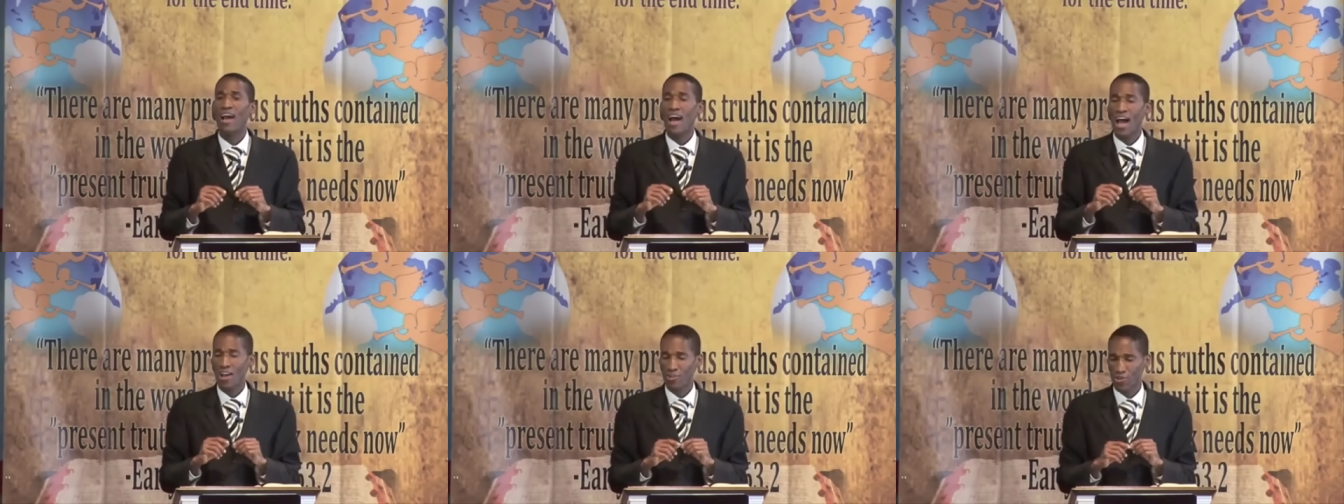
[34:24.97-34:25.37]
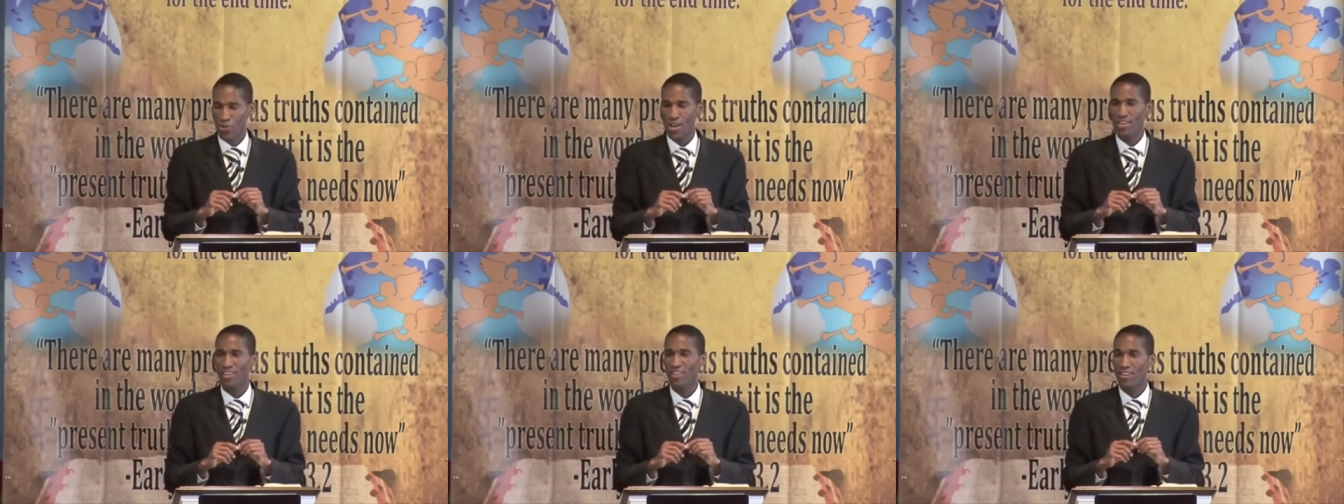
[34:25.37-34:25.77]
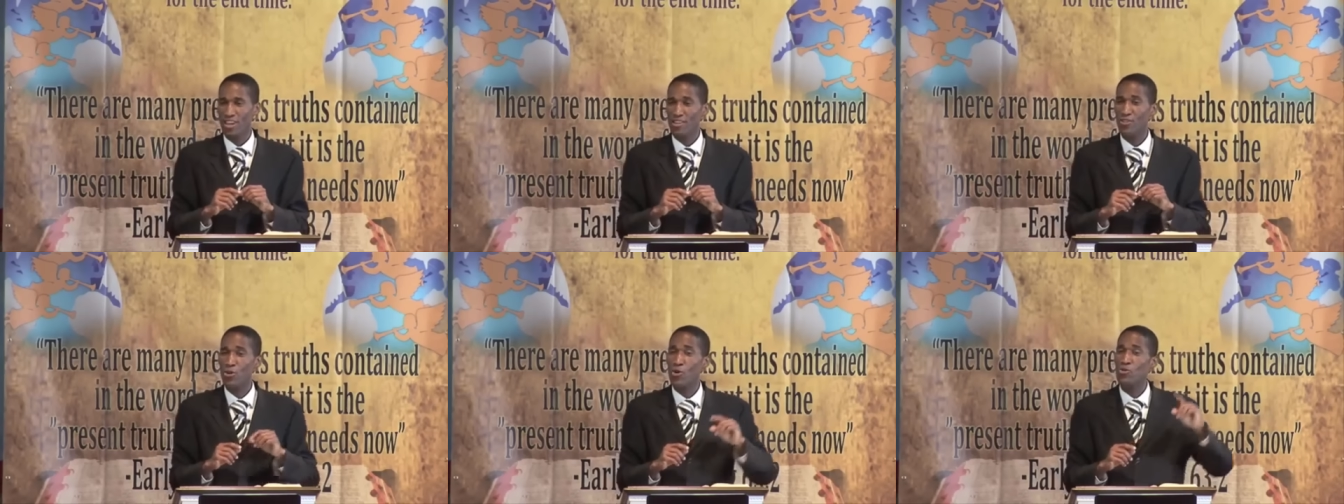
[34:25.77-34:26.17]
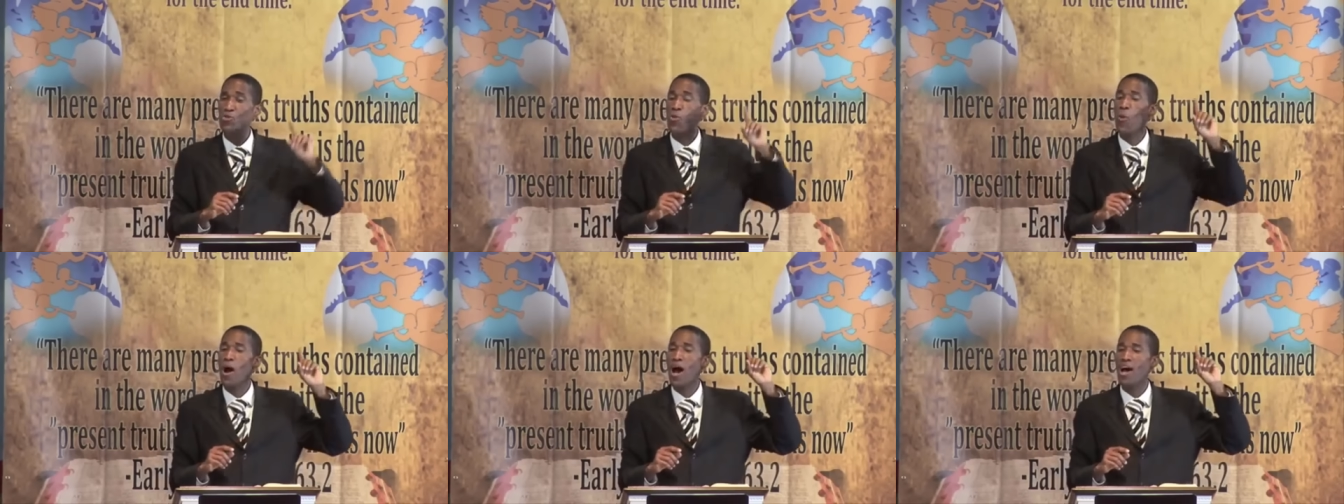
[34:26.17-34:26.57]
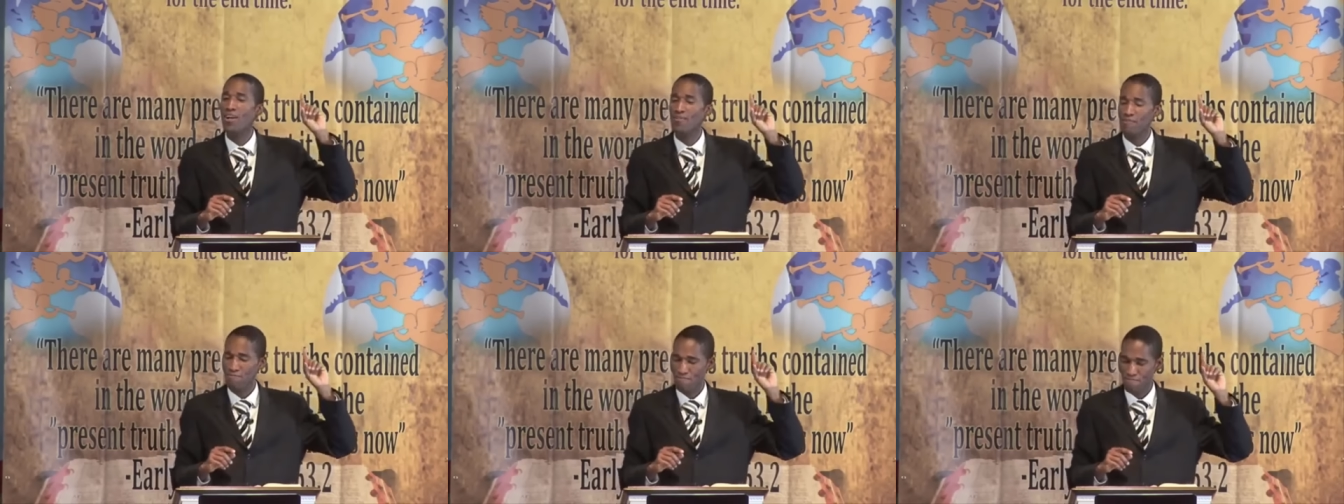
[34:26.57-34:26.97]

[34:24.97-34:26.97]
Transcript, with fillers: Are greater than those who are